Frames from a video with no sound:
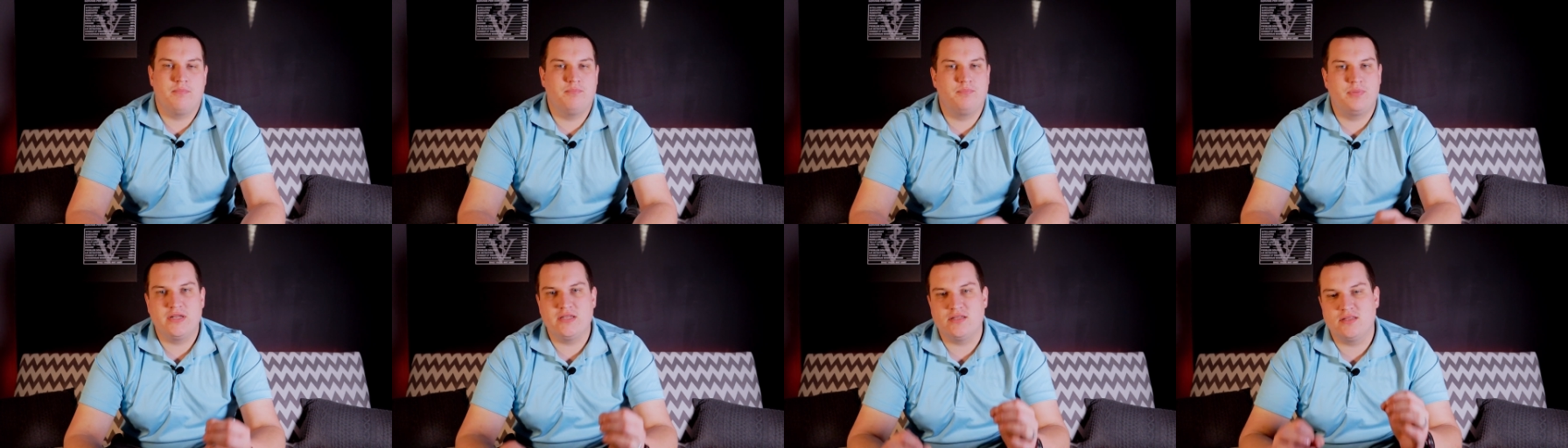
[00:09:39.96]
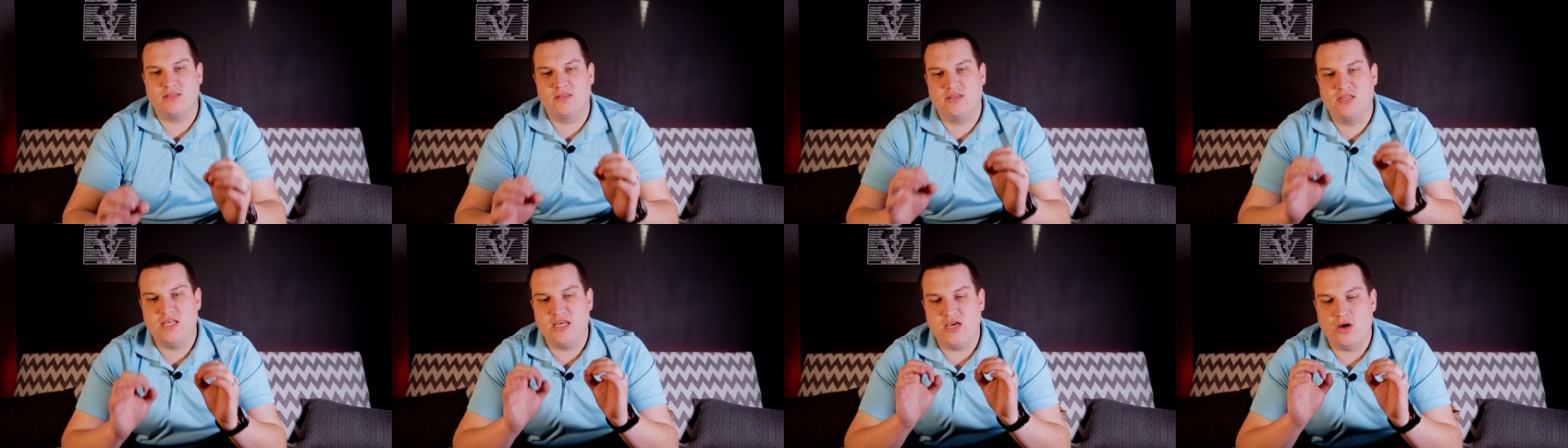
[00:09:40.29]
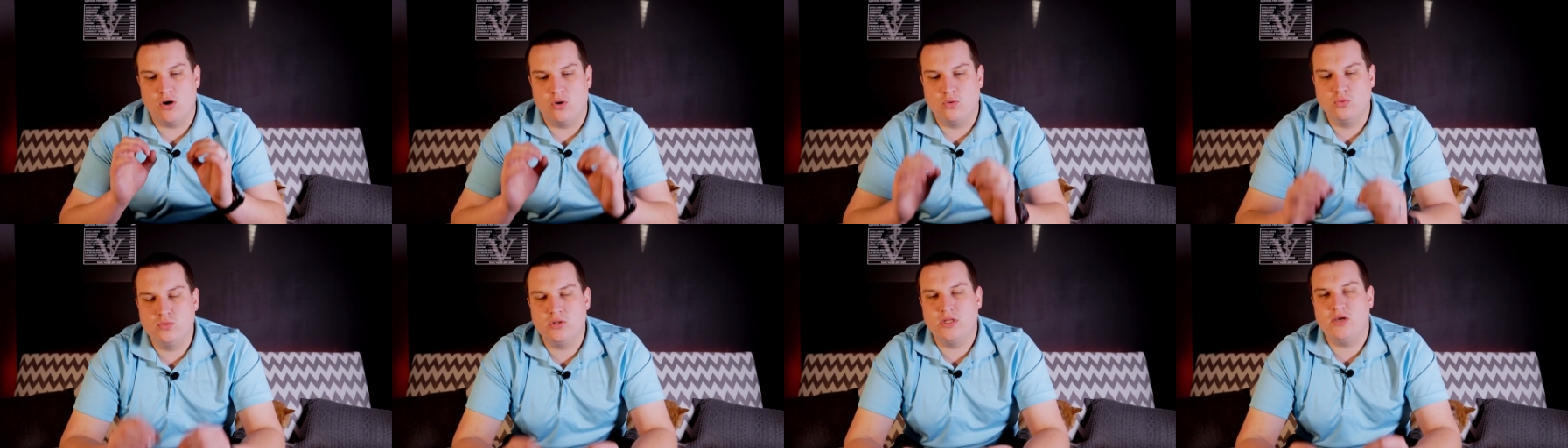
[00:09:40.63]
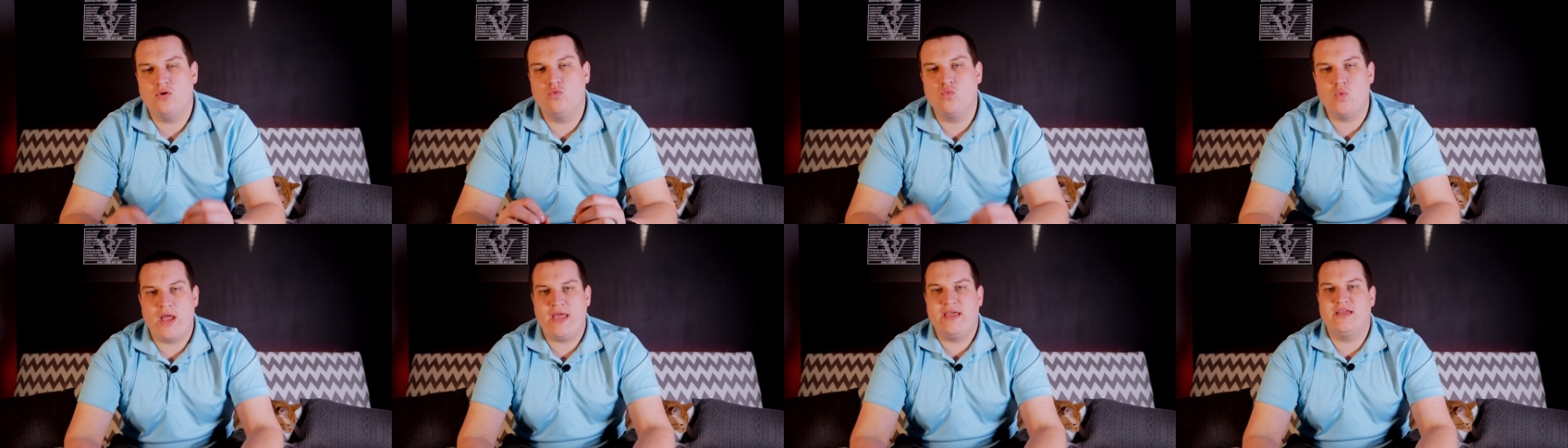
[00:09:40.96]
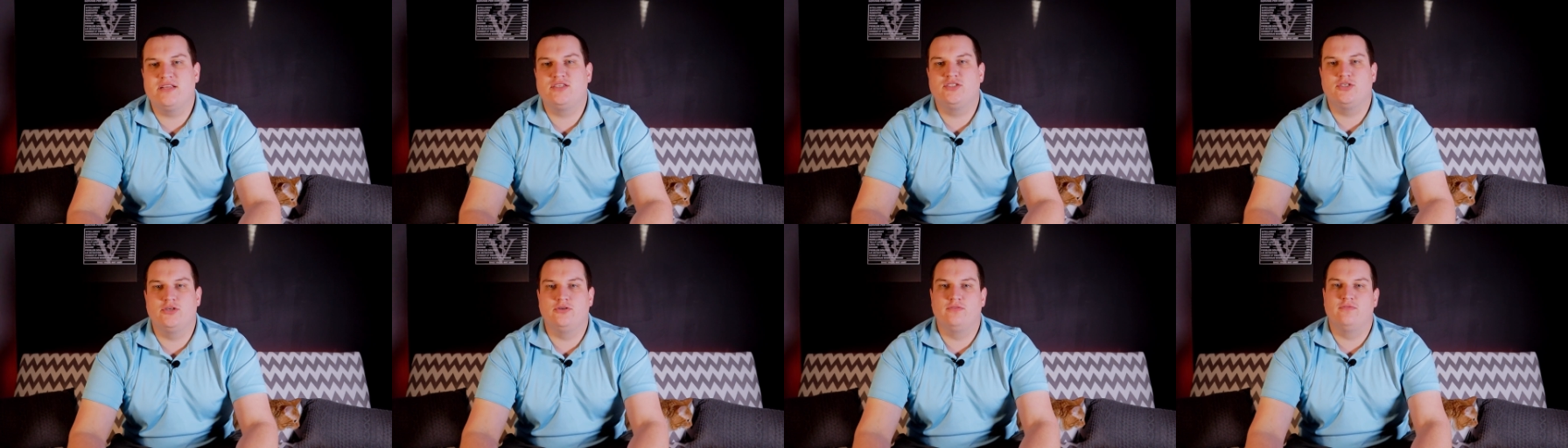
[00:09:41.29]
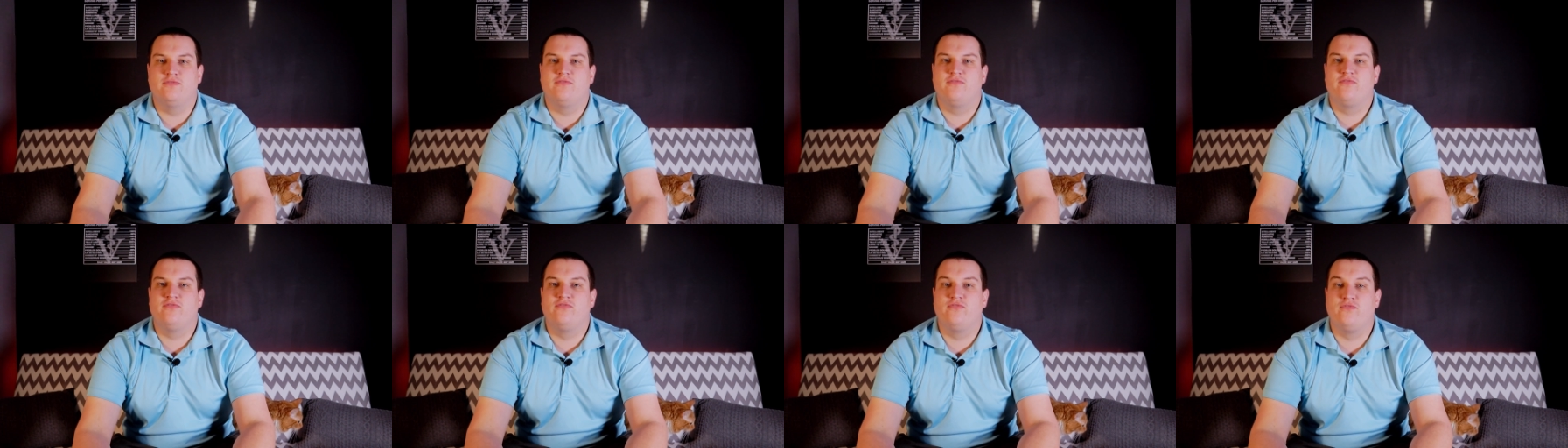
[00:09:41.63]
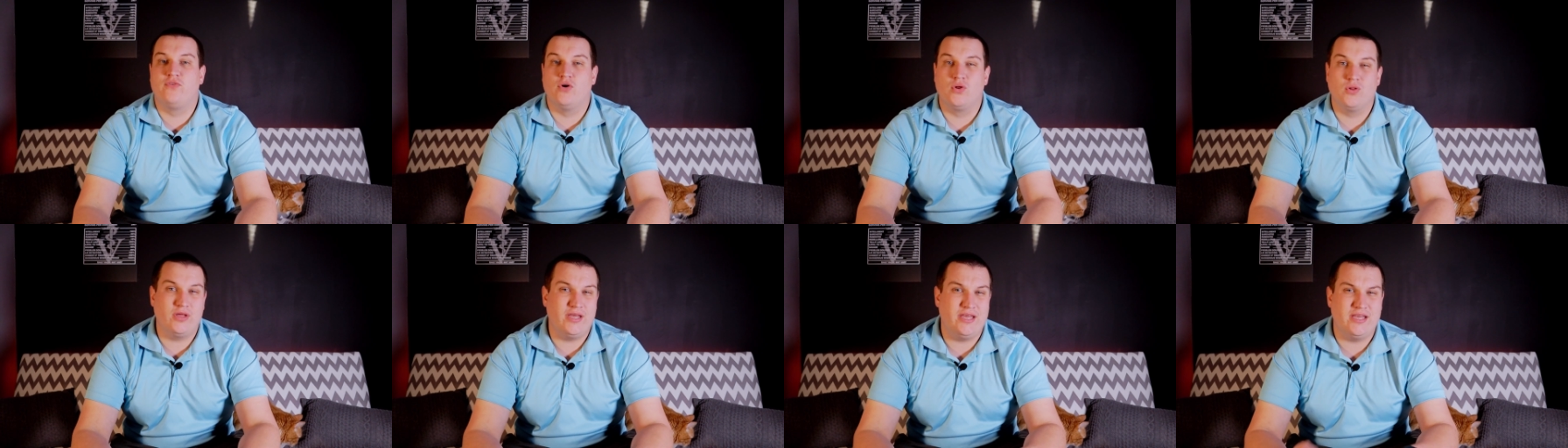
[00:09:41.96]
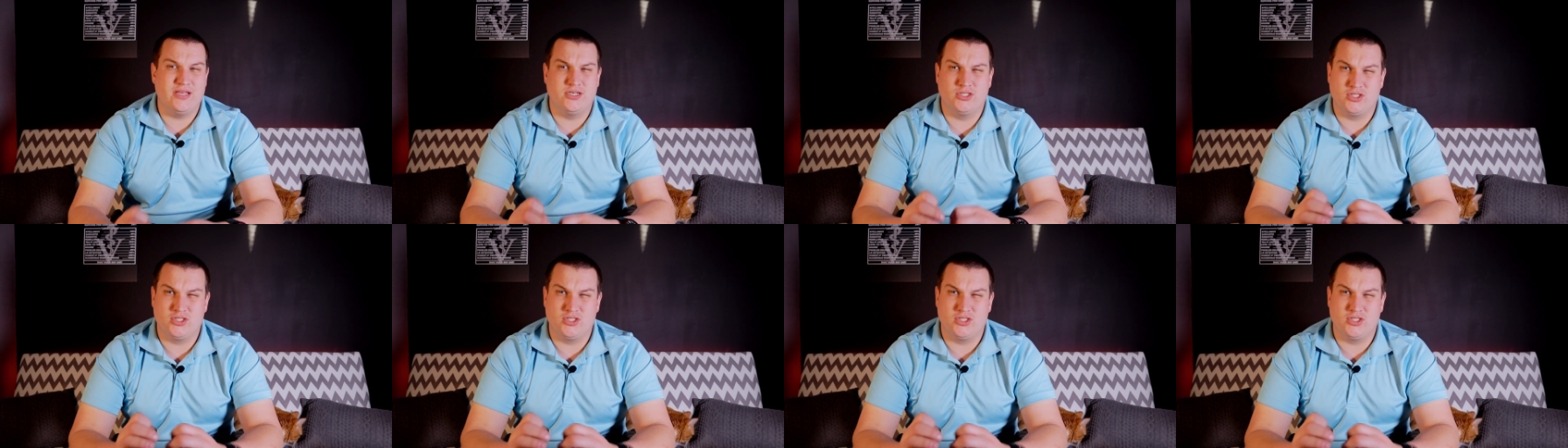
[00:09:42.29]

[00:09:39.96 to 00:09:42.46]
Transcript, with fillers: But the only way to fully